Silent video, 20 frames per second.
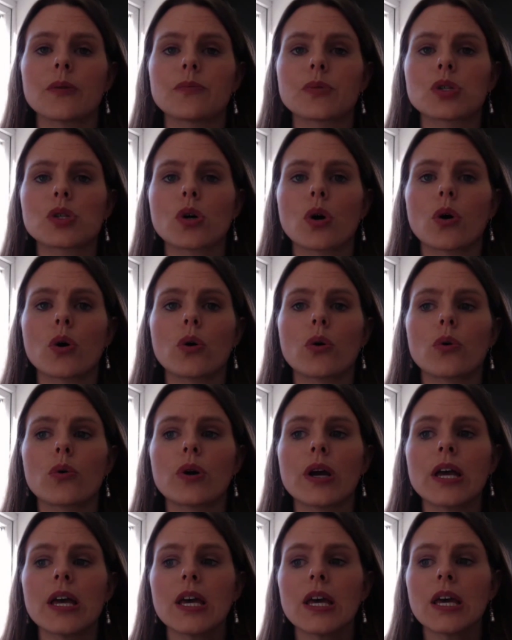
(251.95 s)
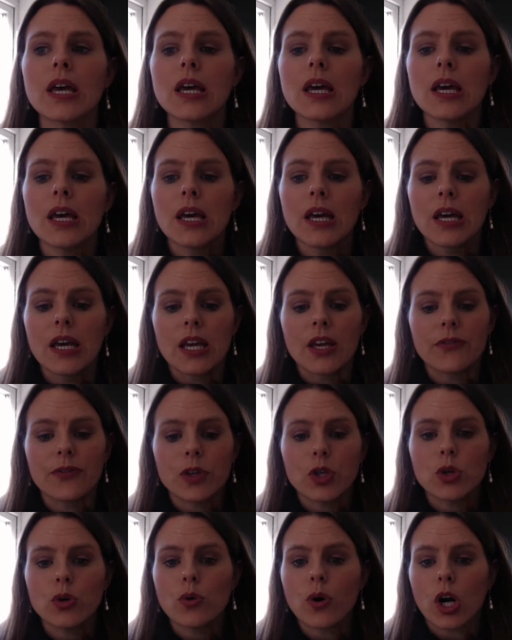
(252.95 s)
So
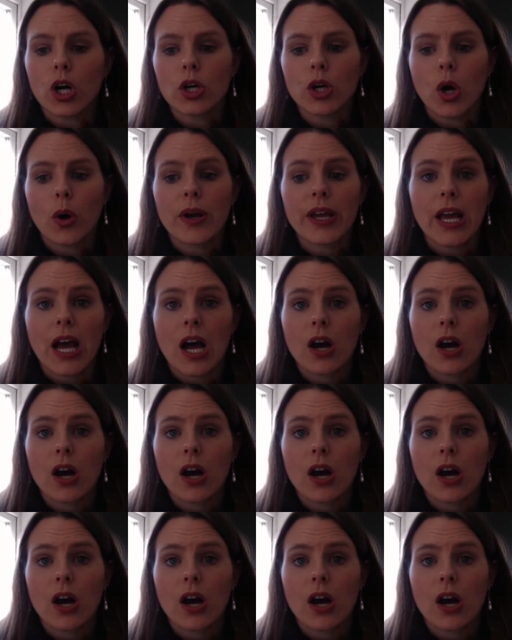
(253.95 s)
if you are going